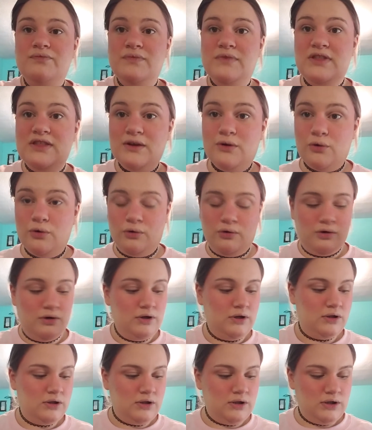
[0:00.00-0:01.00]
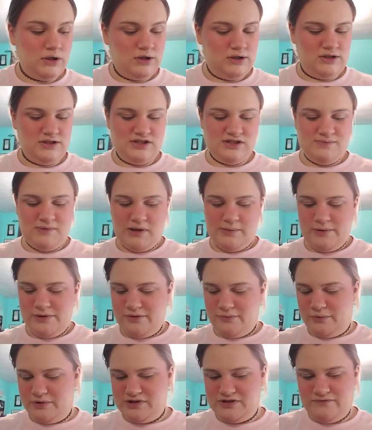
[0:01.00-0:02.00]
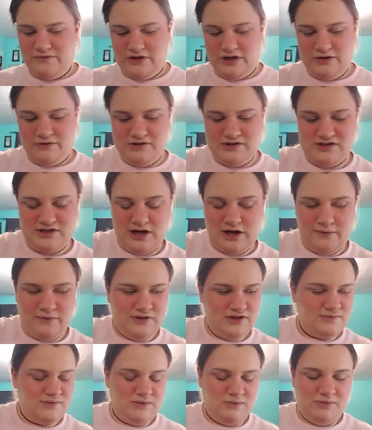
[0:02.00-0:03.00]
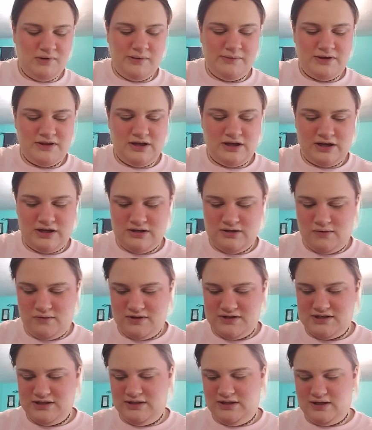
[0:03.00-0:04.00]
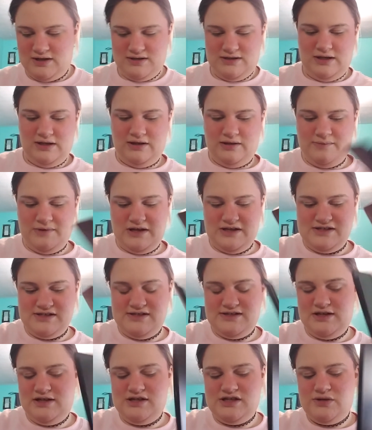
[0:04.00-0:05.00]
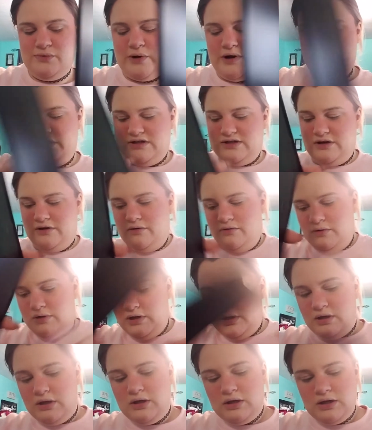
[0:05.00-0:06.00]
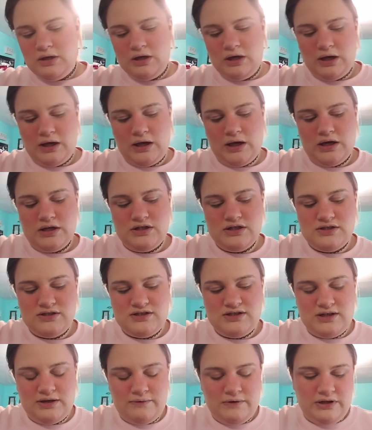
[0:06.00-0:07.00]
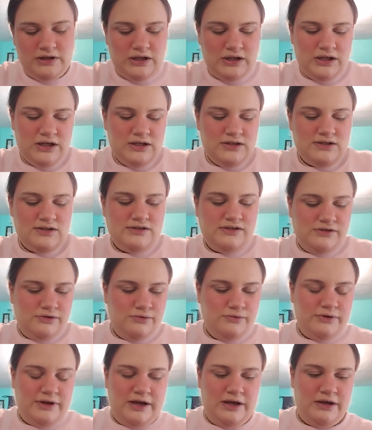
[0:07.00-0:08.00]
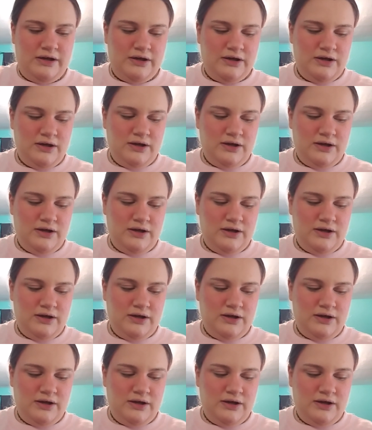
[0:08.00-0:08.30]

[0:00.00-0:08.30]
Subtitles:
Cool. This is probably the worst video to start with. People probably think I do this on like a daily basis, and I swear I don't. I really like to do like